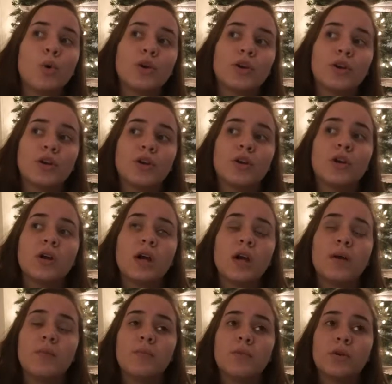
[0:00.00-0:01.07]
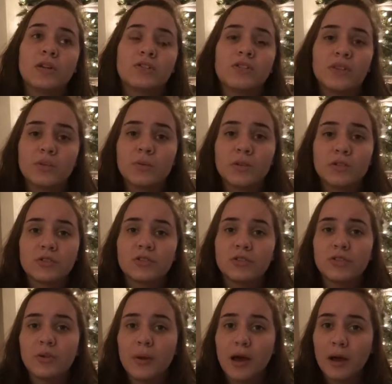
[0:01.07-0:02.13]
order Grace VanderWaal's
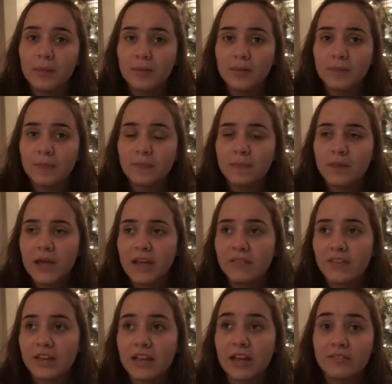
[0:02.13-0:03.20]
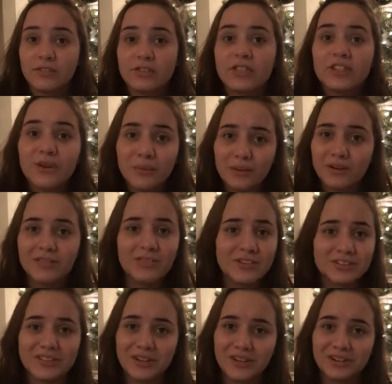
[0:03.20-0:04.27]
new album. I have like every single one of
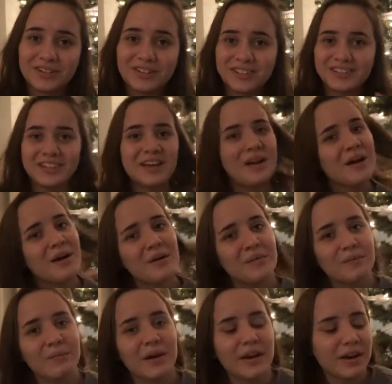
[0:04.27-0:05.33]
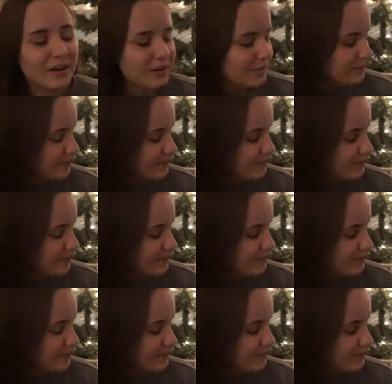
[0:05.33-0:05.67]
her songs. But